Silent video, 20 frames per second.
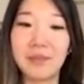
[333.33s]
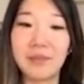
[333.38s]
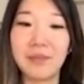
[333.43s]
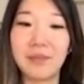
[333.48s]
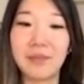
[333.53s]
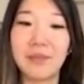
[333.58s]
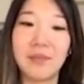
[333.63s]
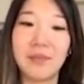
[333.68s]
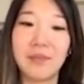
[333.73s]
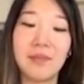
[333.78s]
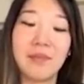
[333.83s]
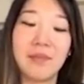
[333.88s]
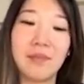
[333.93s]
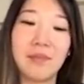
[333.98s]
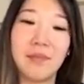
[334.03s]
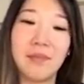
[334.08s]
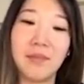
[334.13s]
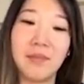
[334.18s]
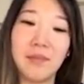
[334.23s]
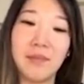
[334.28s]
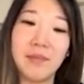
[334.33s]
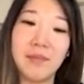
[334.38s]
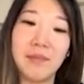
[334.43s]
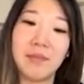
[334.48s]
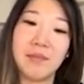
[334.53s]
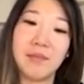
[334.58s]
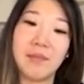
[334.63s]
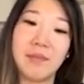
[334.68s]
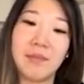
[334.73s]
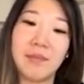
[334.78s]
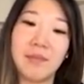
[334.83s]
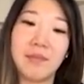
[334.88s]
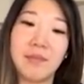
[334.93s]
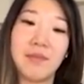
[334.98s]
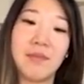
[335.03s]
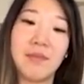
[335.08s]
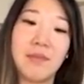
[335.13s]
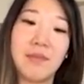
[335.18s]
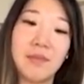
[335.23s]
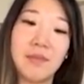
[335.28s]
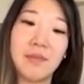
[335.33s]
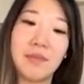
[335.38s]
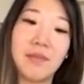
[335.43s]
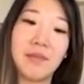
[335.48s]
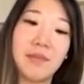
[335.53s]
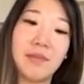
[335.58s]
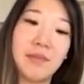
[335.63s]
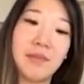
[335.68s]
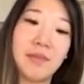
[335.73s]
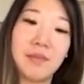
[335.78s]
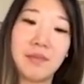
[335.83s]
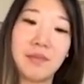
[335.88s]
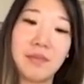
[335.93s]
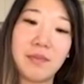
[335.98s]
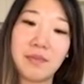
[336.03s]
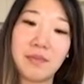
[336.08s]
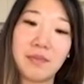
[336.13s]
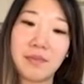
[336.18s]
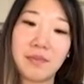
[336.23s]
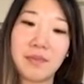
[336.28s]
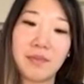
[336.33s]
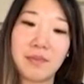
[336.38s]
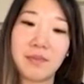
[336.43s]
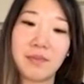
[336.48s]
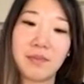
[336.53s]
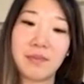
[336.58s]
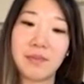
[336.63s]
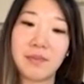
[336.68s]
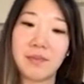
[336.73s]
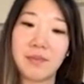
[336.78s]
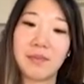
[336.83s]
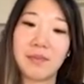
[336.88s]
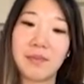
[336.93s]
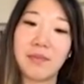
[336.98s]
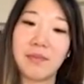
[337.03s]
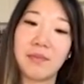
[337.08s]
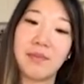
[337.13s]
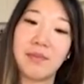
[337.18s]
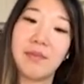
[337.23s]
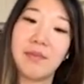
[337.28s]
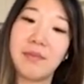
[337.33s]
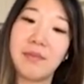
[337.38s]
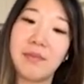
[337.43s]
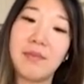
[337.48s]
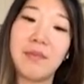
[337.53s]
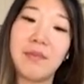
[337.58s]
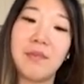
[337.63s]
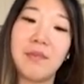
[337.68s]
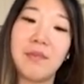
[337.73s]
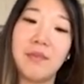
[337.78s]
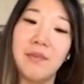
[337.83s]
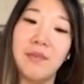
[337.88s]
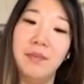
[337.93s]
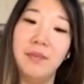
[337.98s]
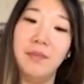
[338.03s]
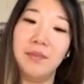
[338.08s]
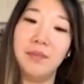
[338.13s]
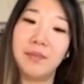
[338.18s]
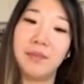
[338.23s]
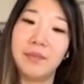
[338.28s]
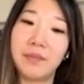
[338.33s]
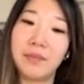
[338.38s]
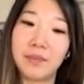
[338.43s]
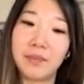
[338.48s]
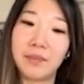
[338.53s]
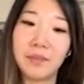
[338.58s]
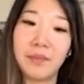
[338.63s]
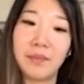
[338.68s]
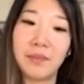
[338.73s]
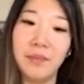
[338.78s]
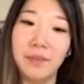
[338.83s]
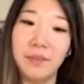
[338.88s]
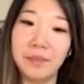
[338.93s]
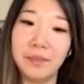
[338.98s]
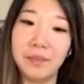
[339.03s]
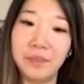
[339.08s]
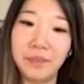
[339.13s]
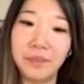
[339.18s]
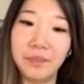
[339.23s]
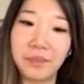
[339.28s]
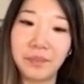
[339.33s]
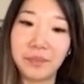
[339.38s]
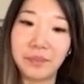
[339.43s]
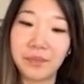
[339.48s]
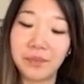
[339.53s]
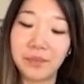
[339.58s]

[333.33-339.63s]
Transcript: This person isn't speaking.